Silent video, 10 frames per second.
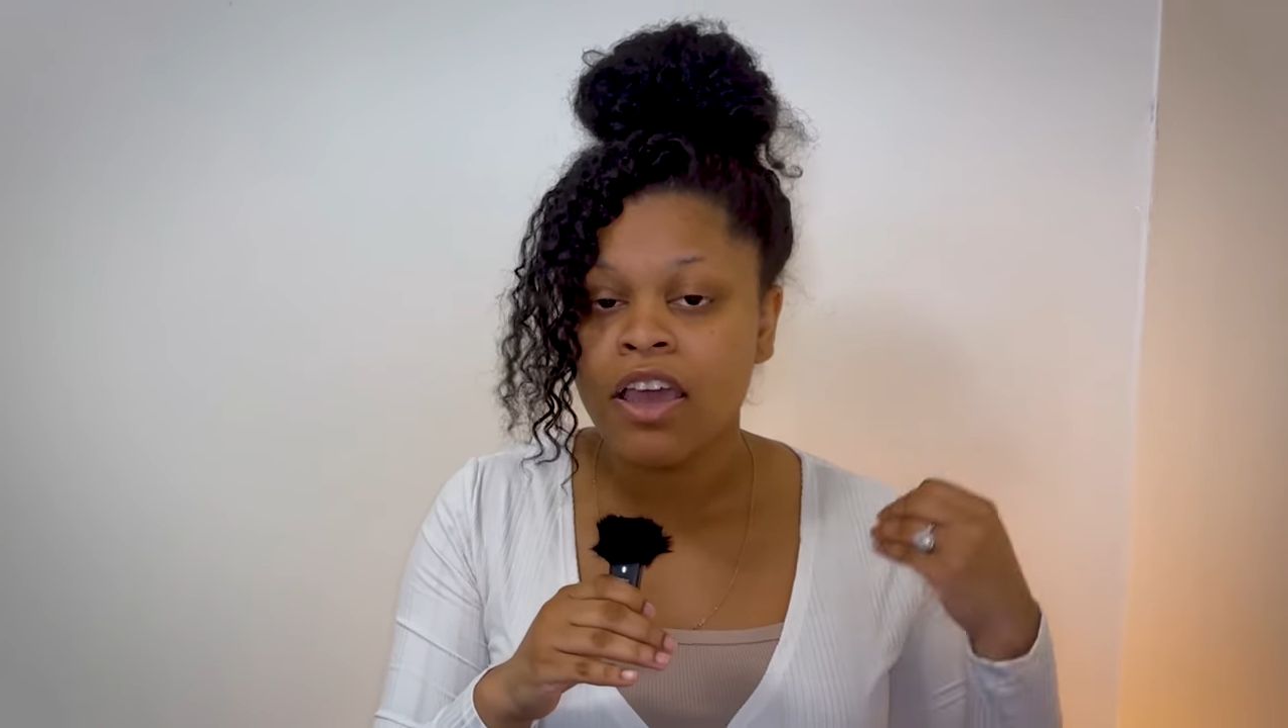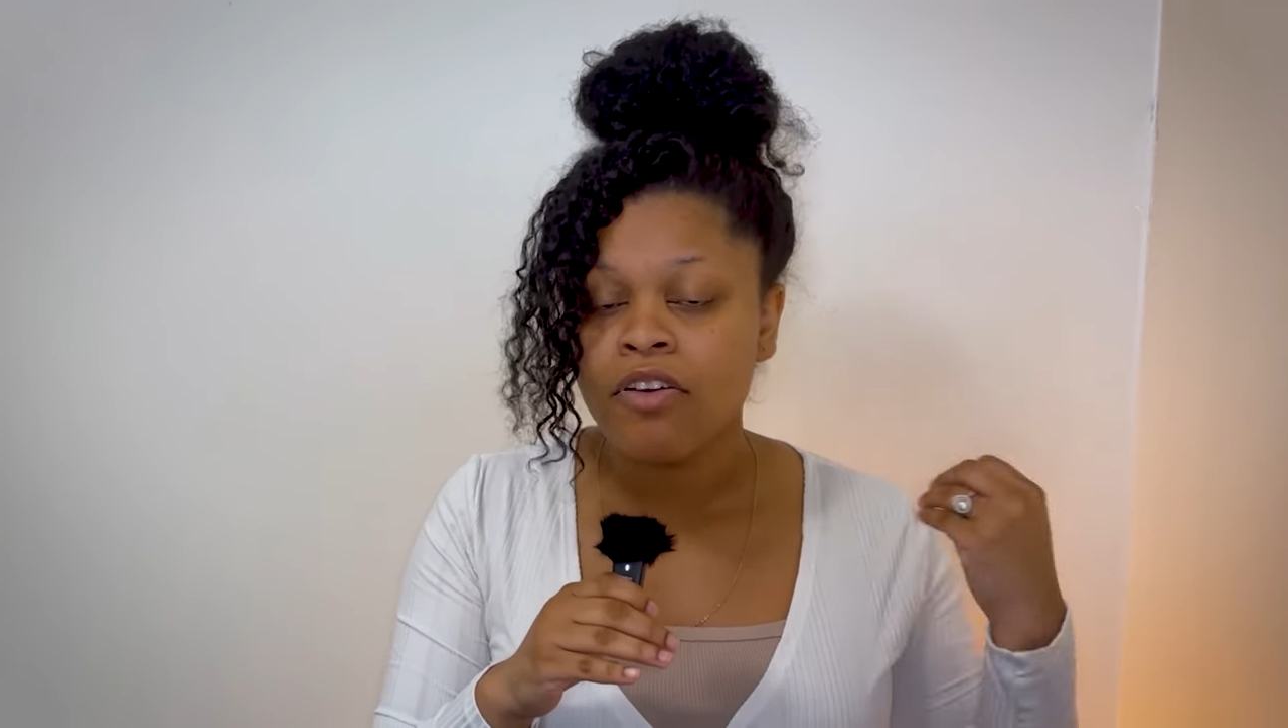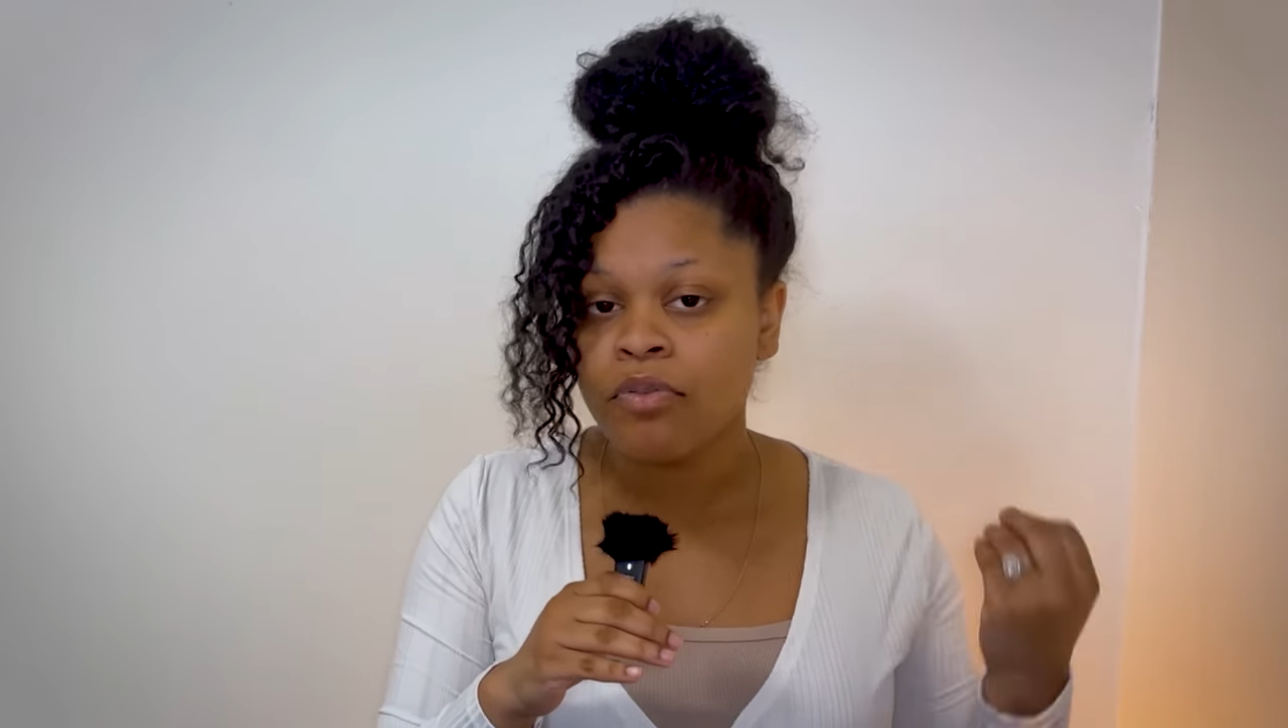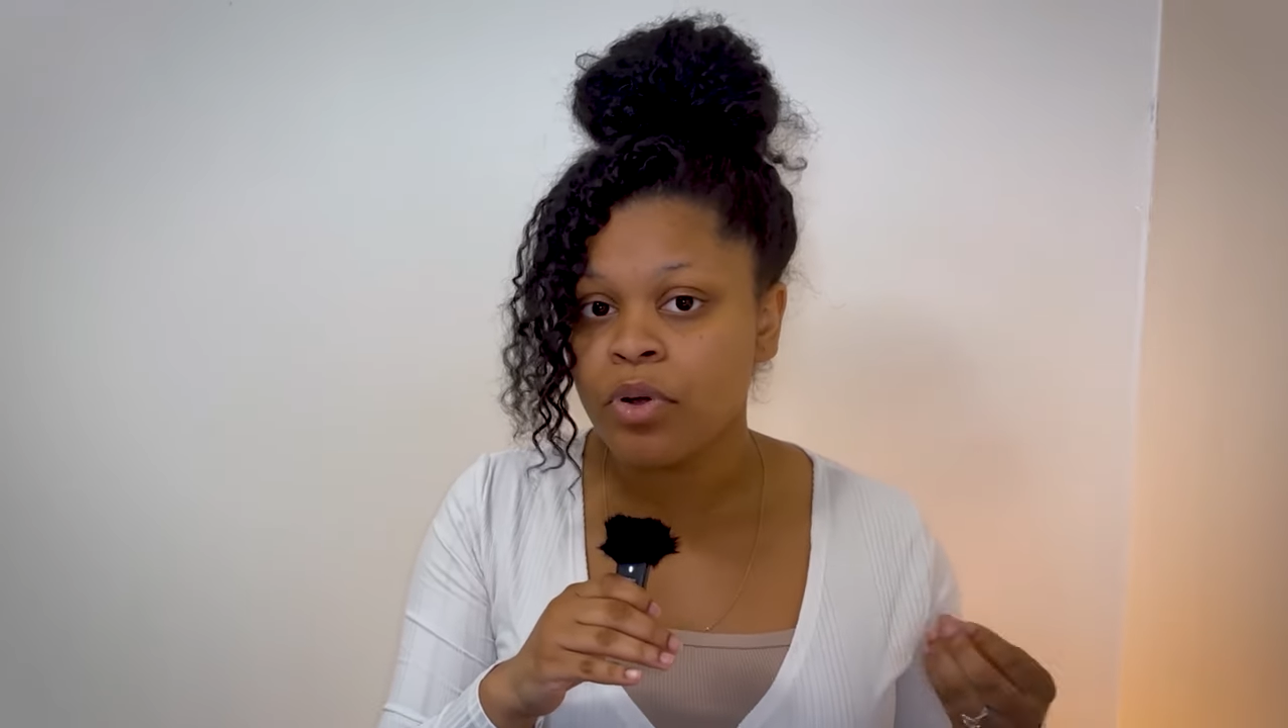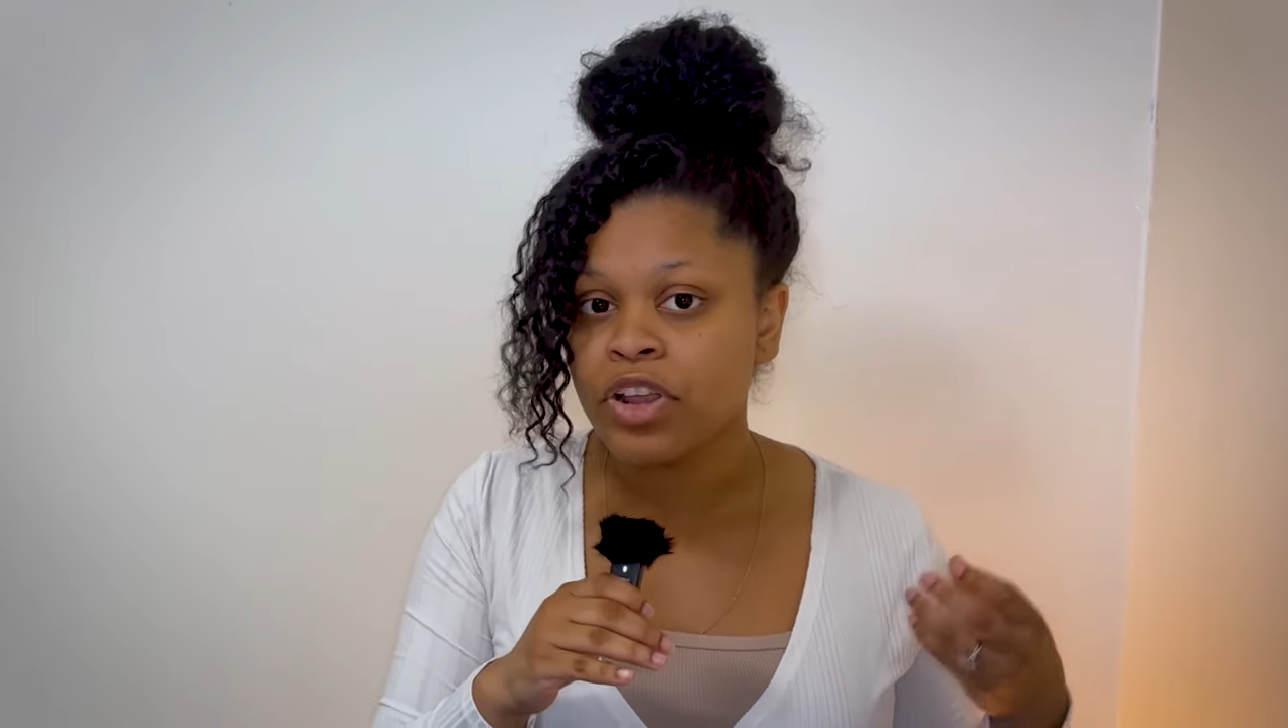
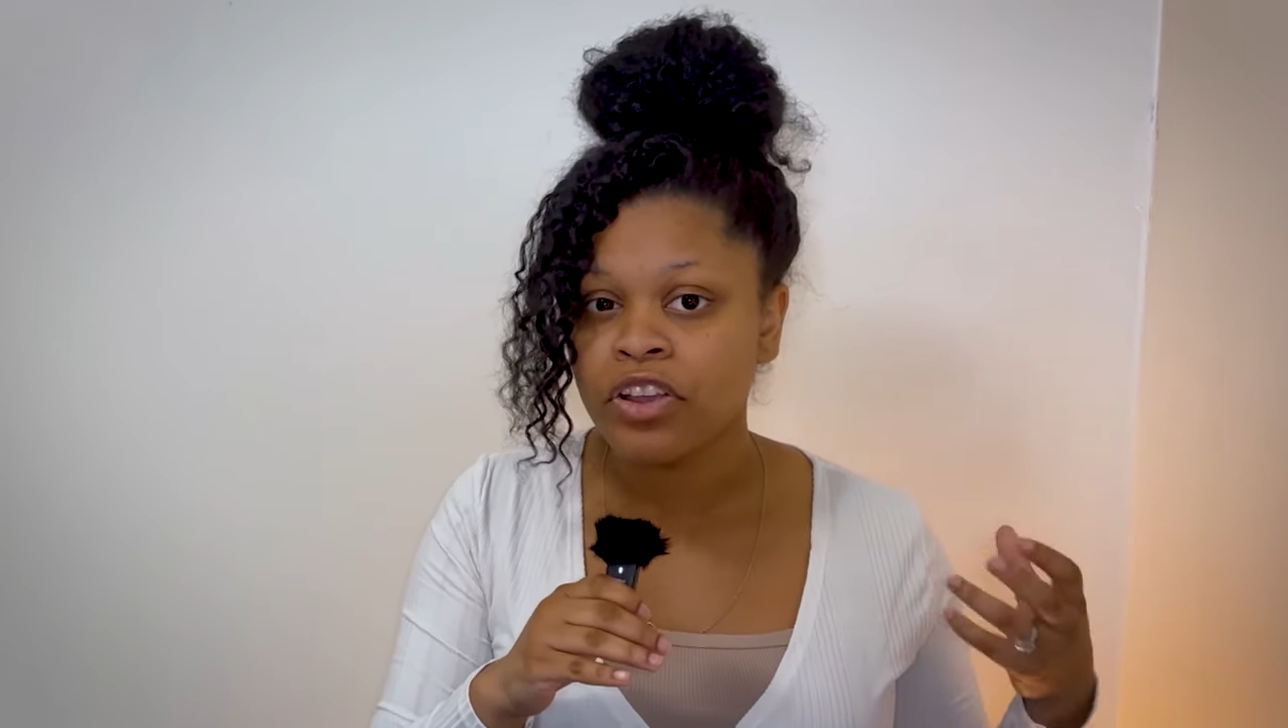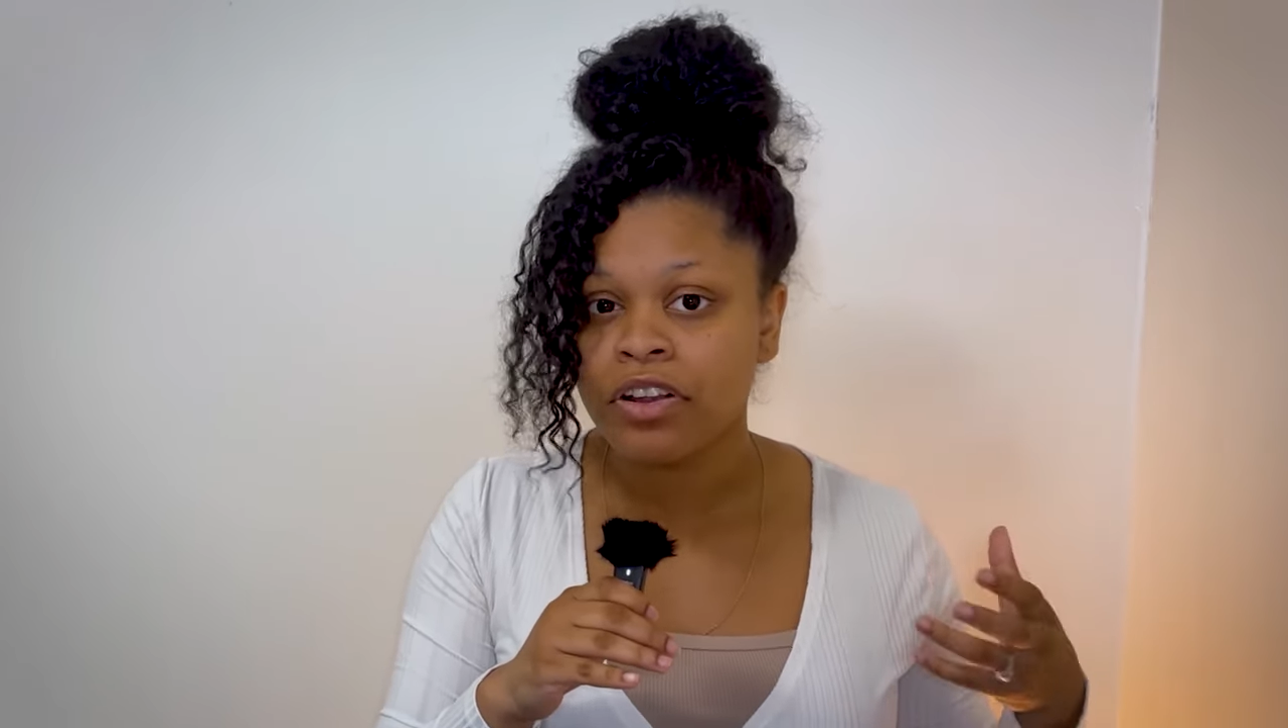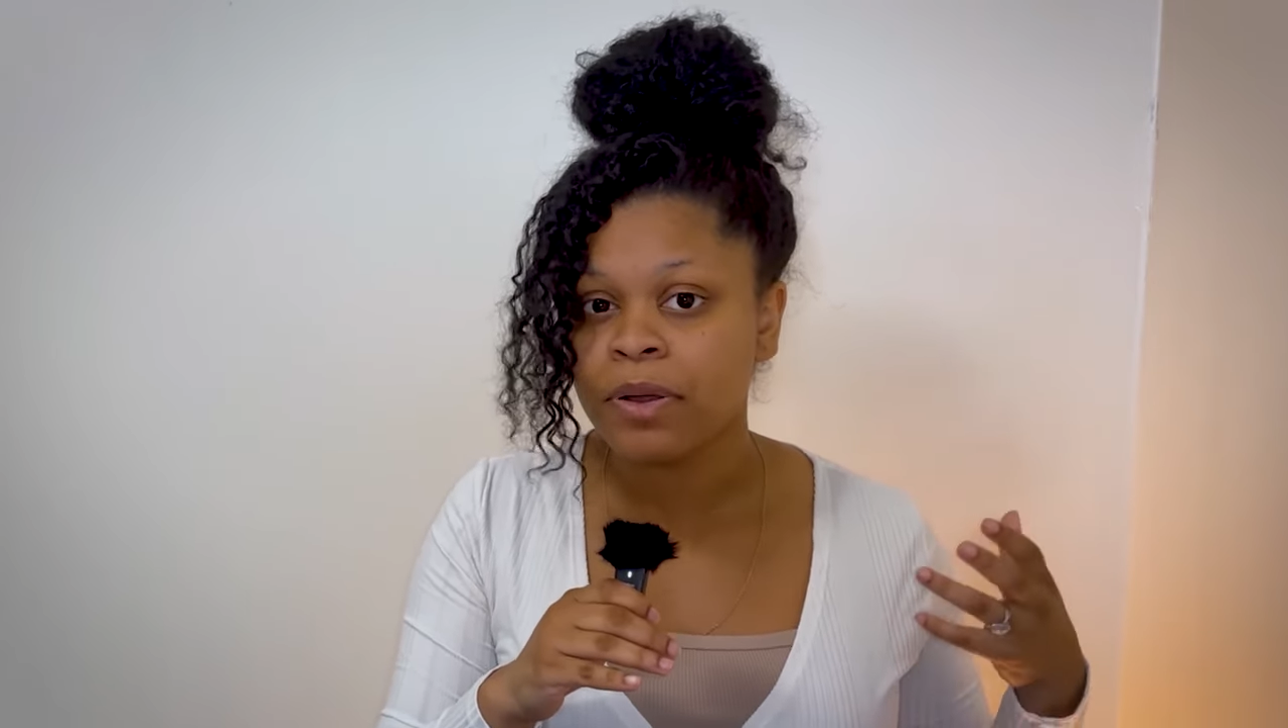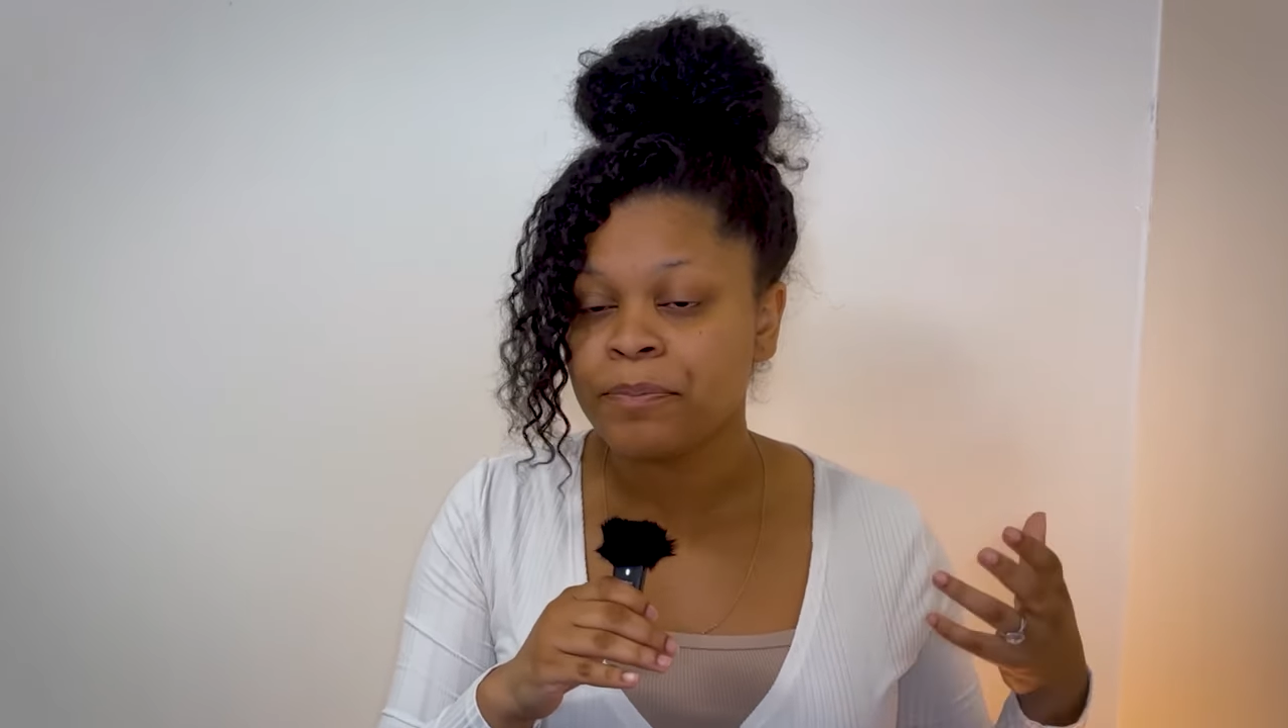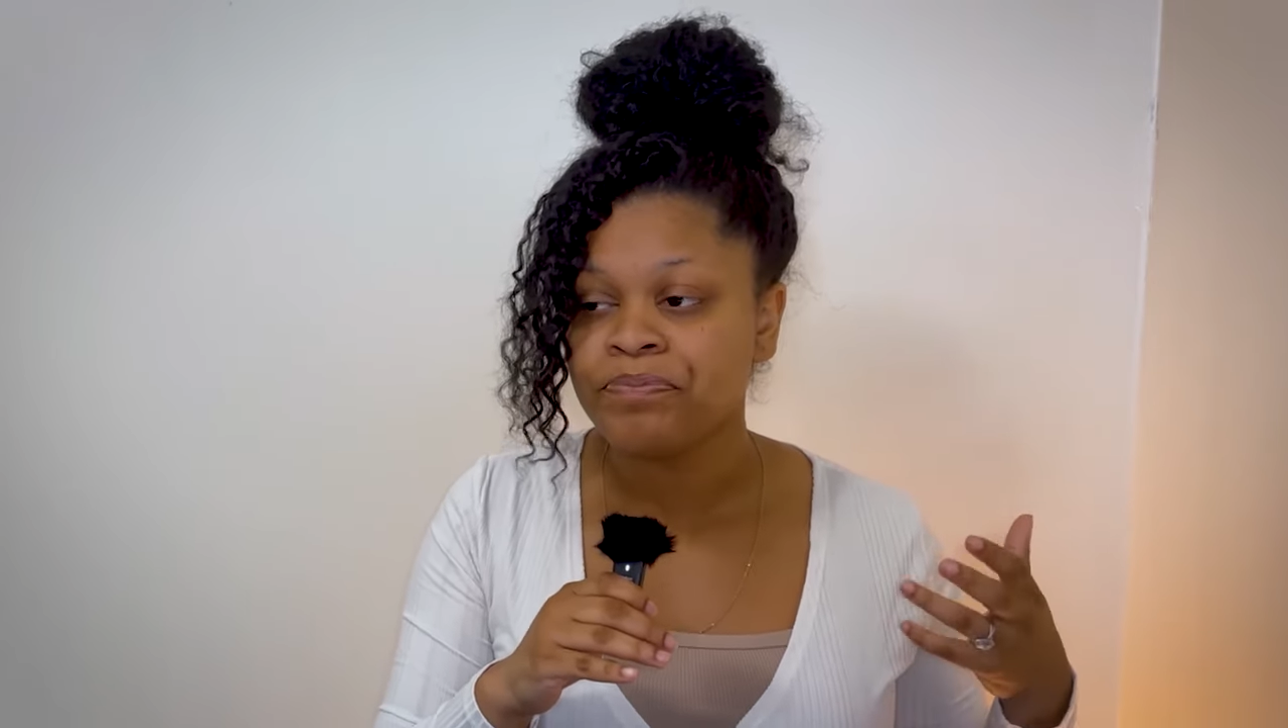for
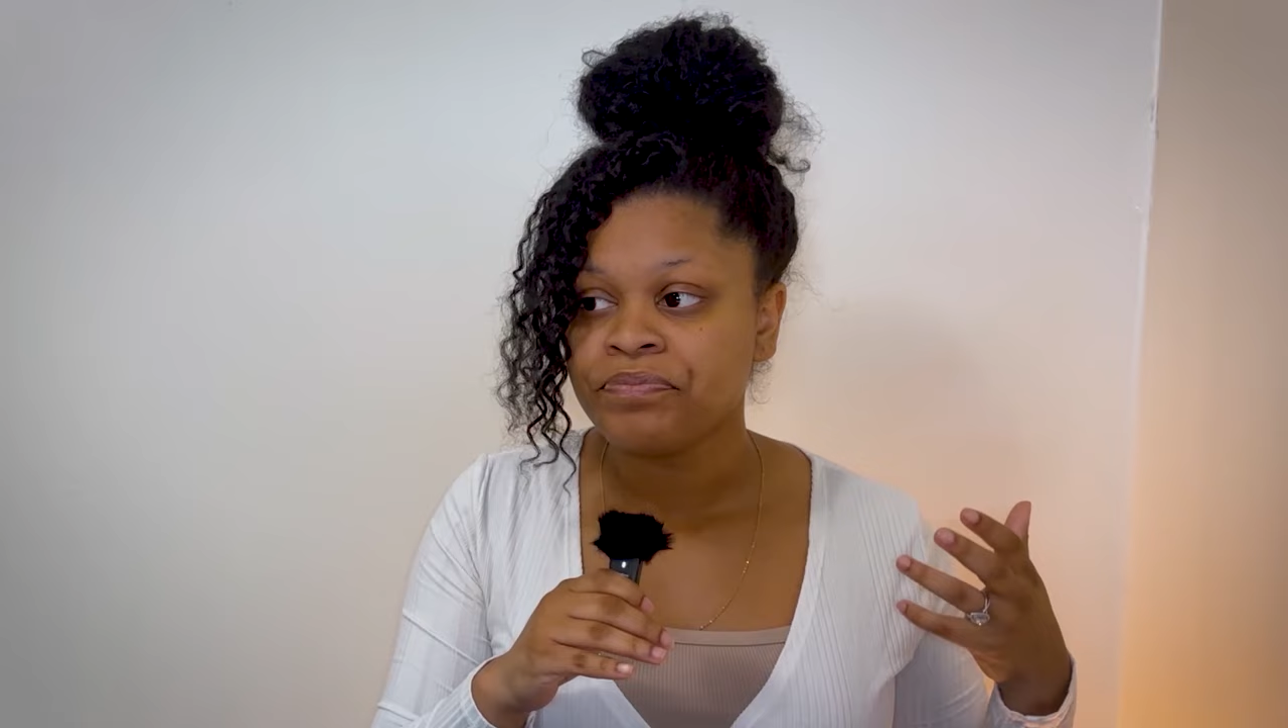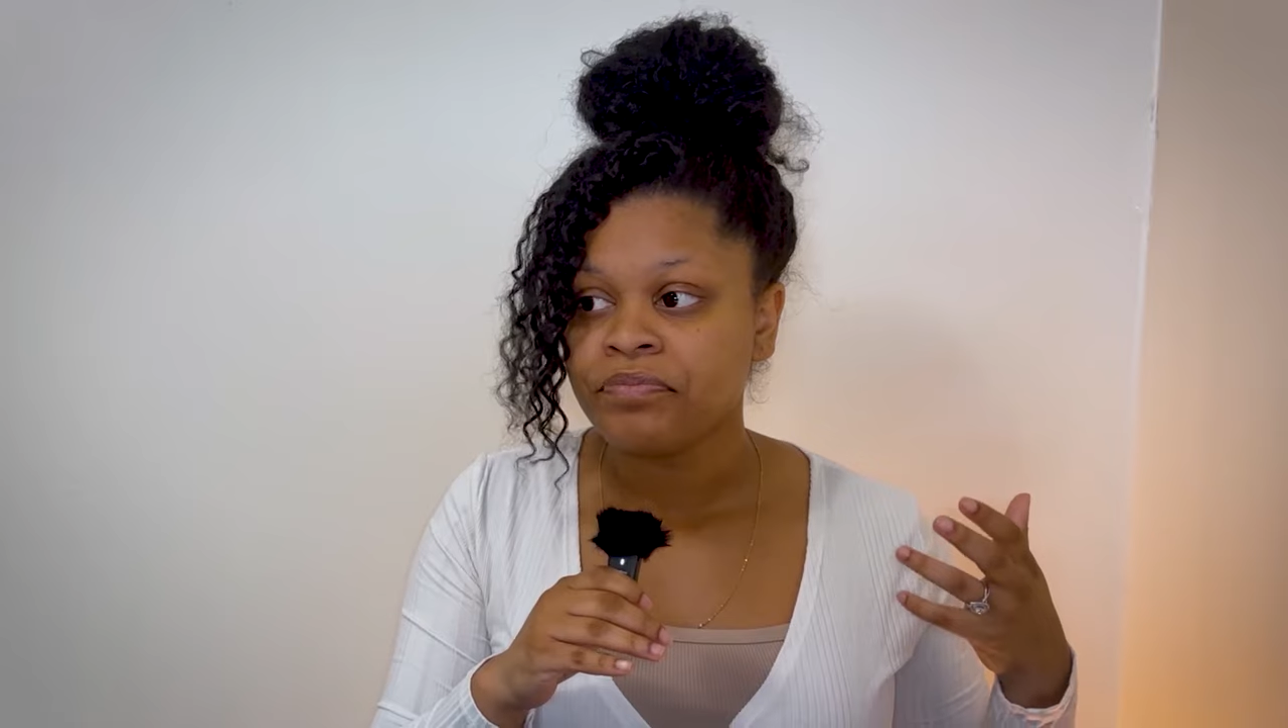your,